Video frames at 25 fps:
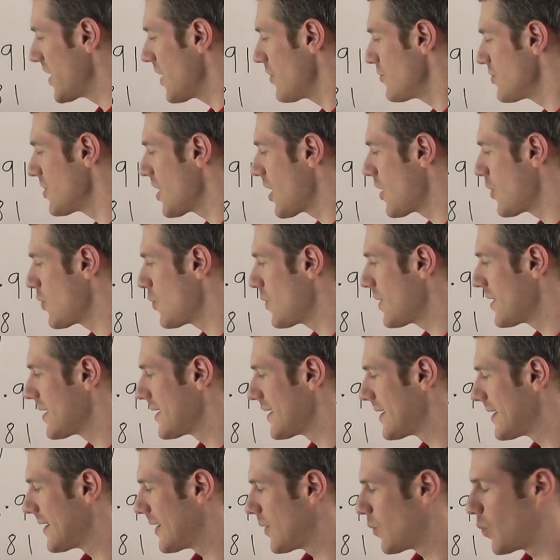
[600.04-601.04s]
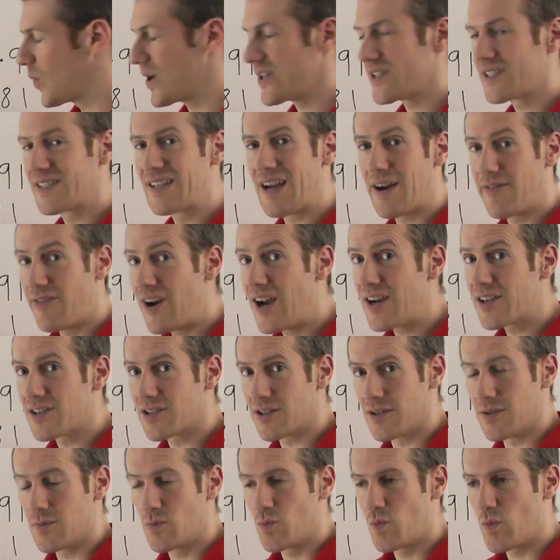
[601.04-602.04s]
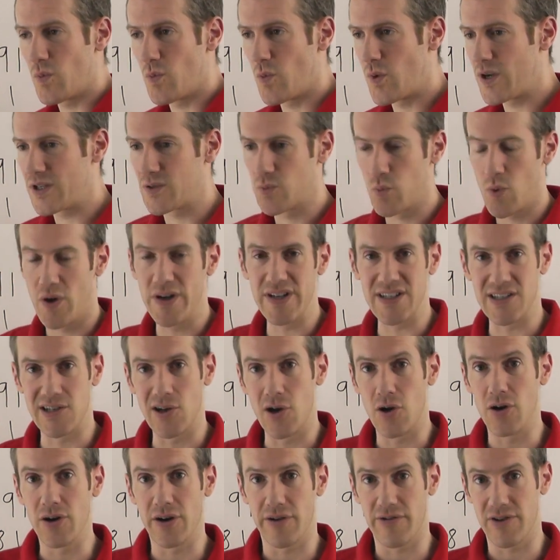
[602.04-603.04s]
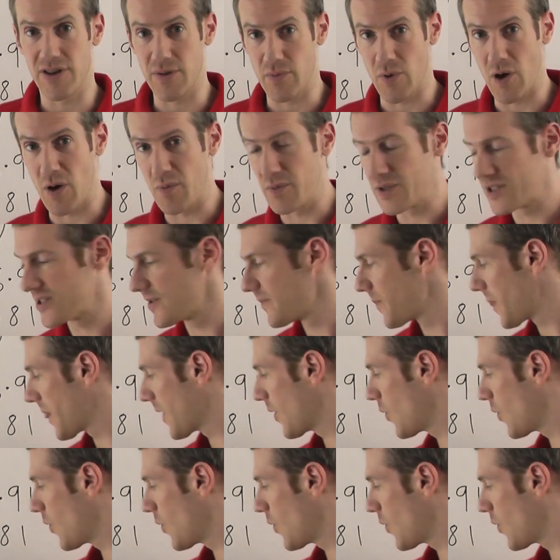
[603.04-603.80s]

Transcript: don't know which direction, which one is longer at the moment.